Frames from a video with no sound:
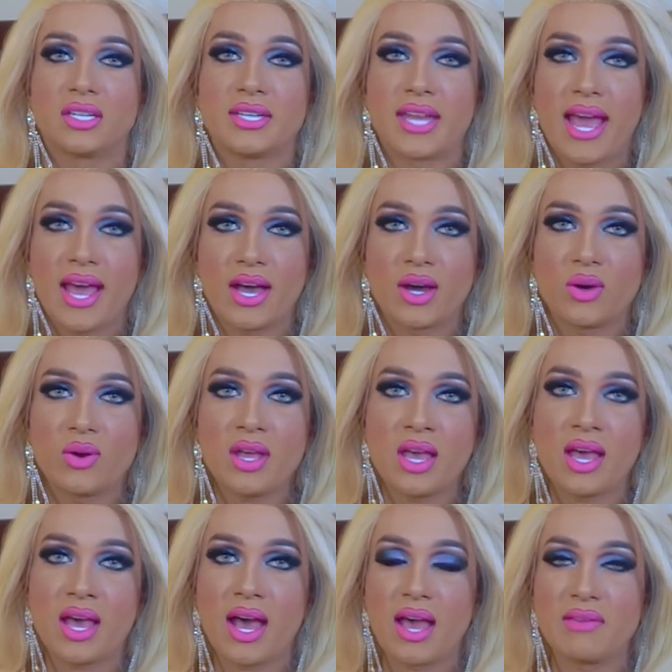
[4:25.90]
now,
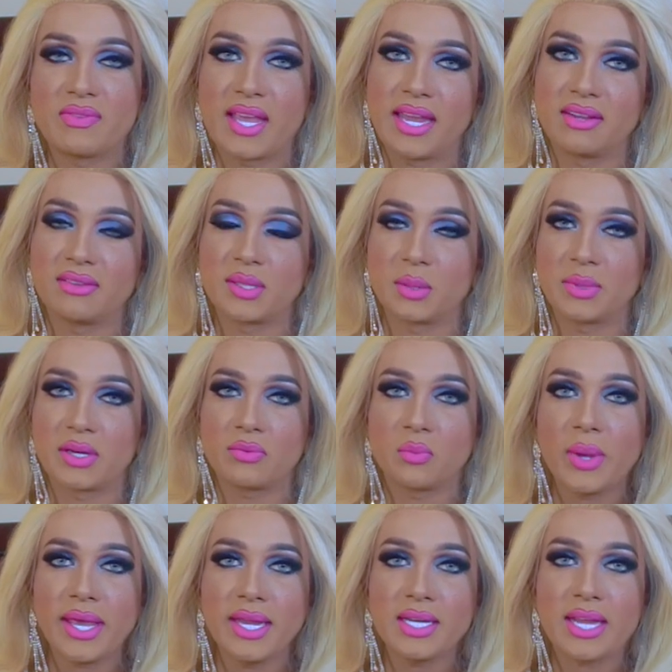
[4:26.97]
I've gained a little bit of
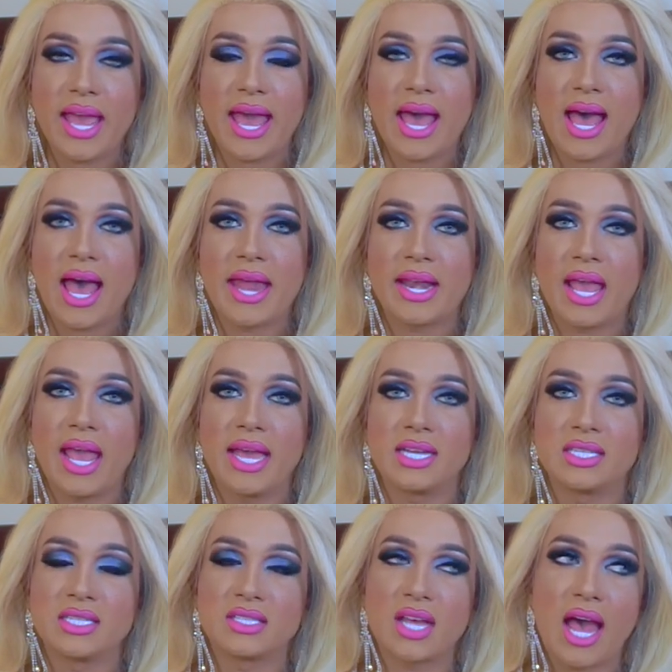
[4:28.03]
weight and
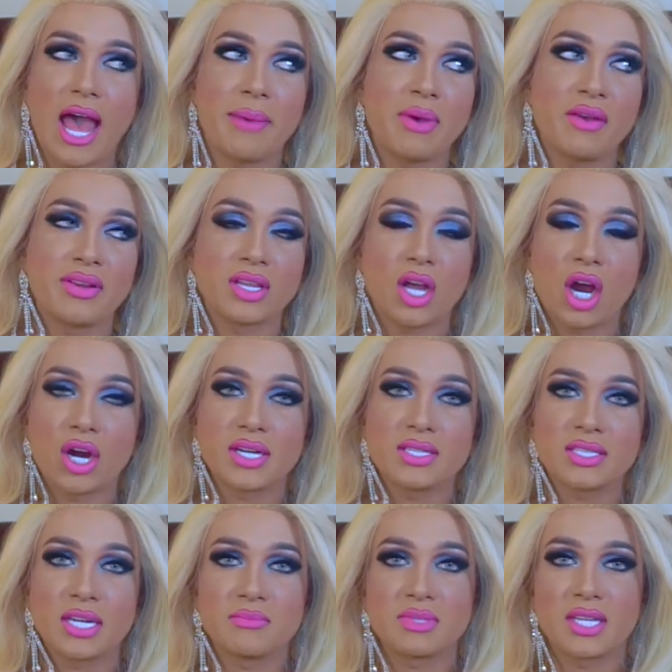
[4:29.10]
it just, I'm having the
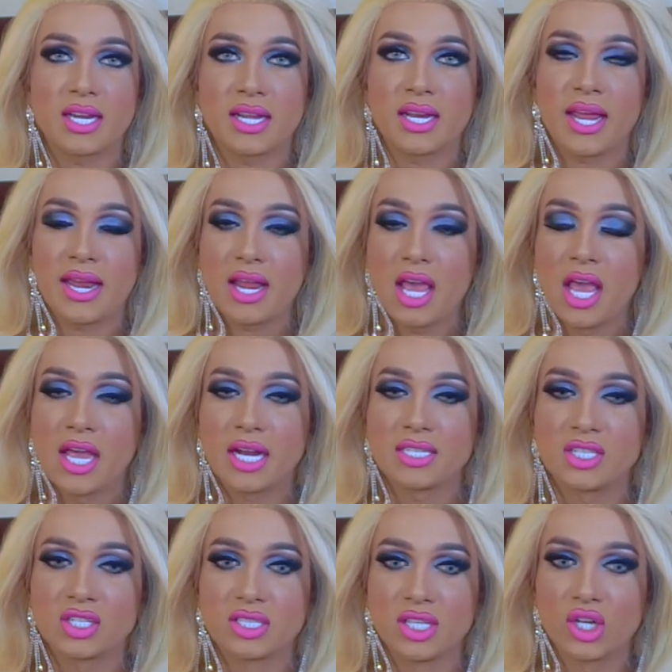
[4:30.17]
hardest time sitting in it
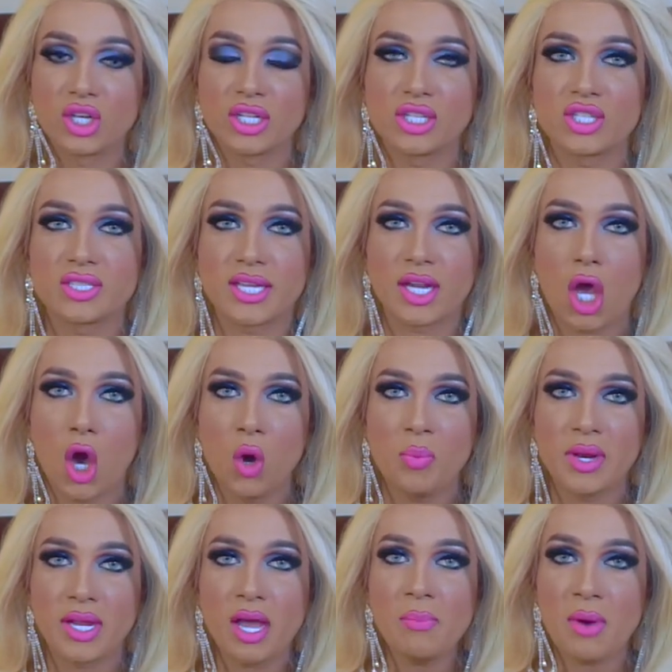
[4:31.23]
because it's literally just like
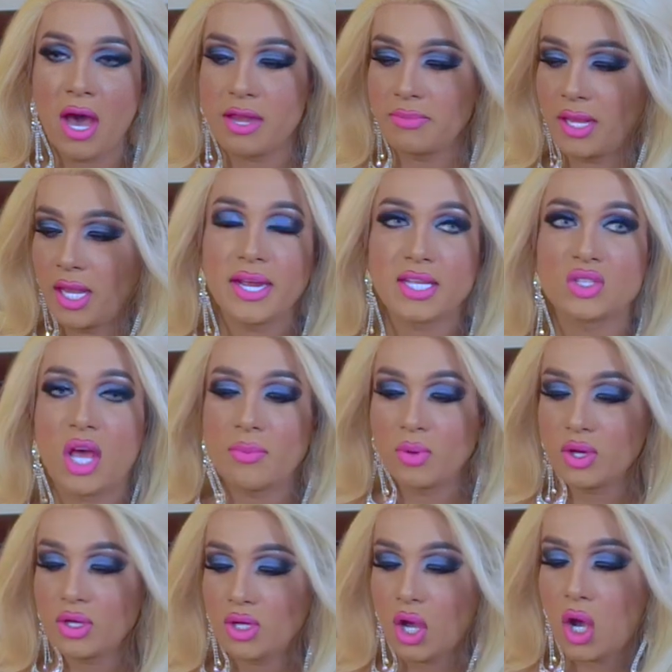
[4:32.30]
opening up on me. Okay, so I'm
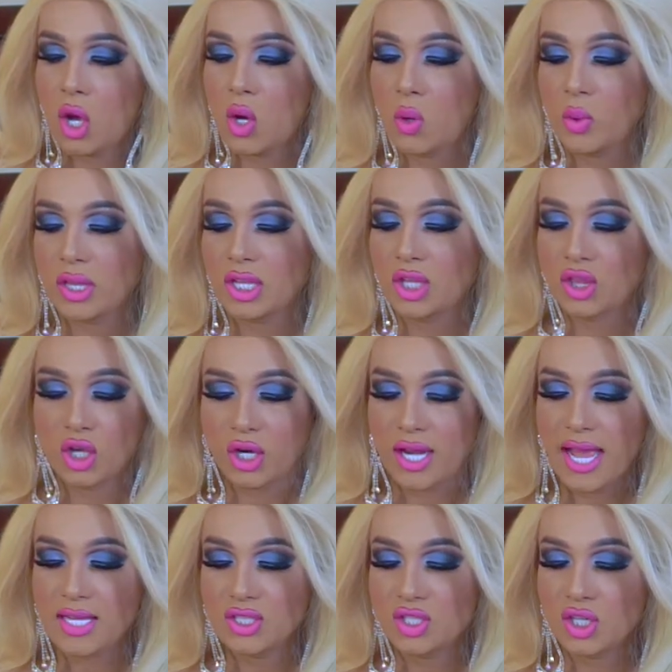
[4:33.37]
gonna go with the third
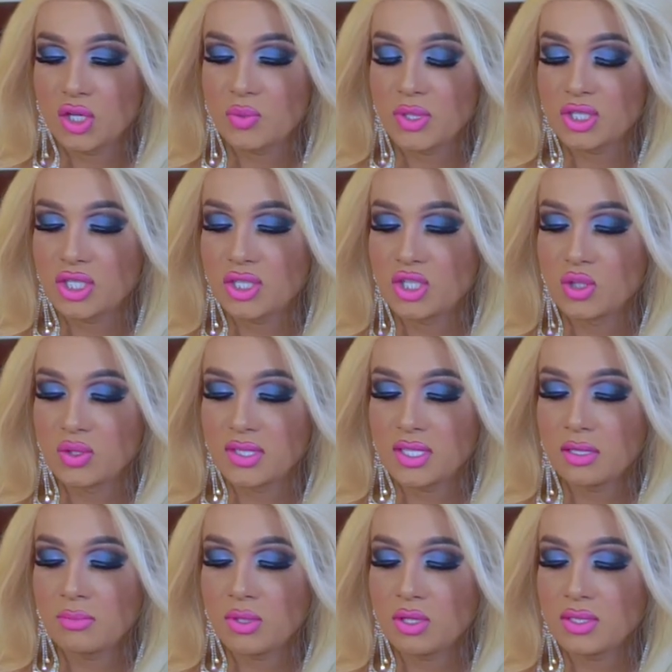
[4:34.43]
answer, which is two
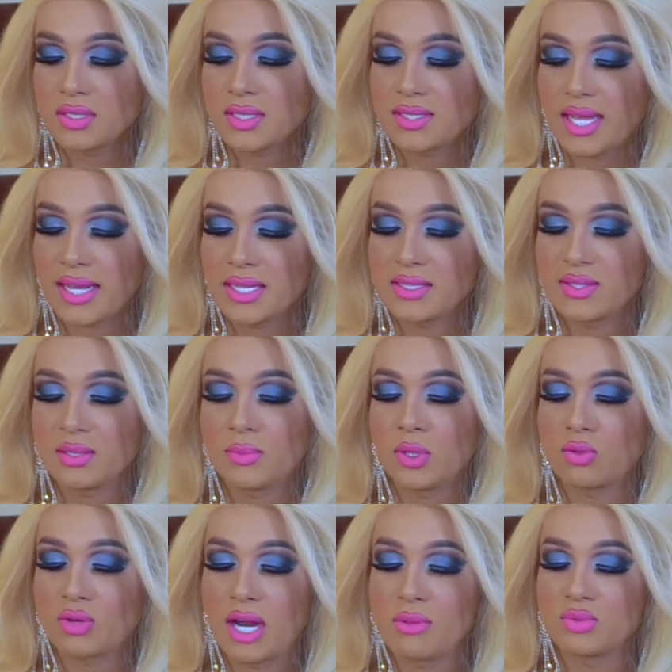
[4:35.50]
syllables. The second
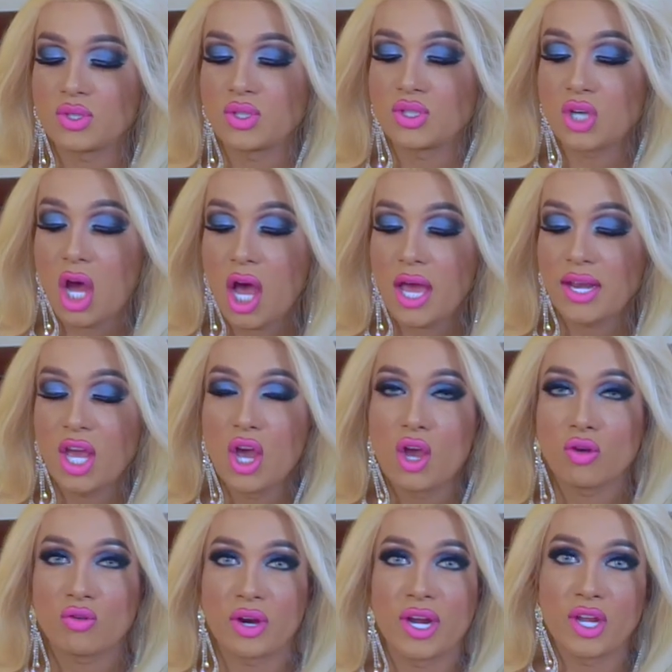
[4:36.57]
syllable rhymes with dawn,
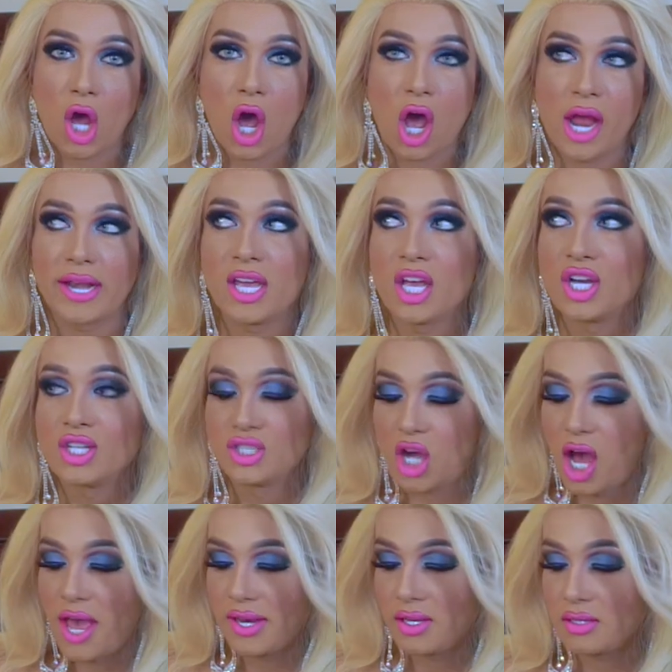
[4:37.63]
crayon,
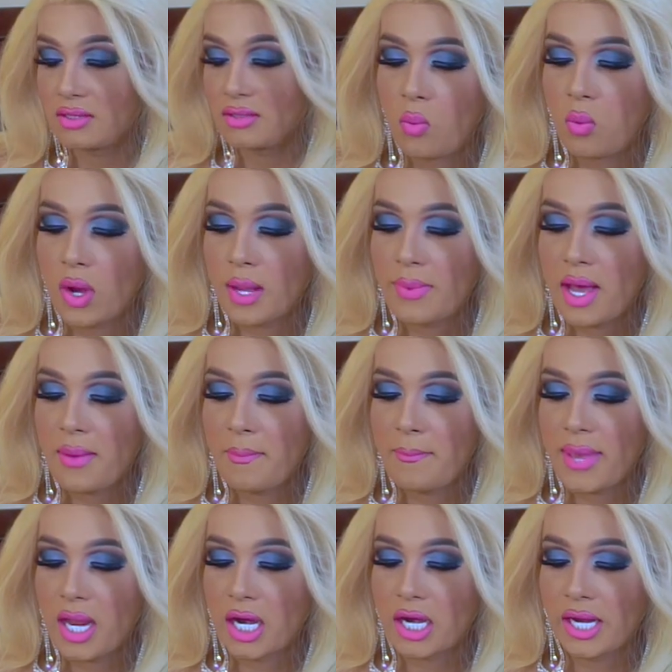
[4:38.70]
dawn. What about
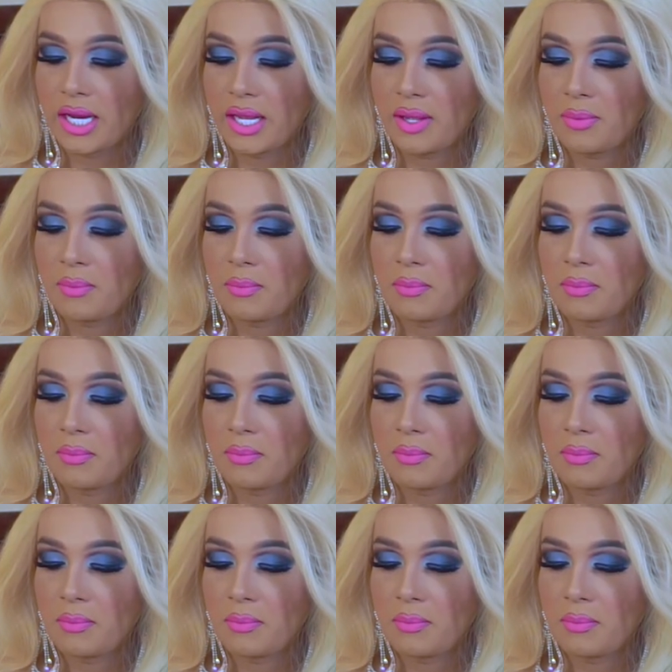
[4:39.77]
Mary?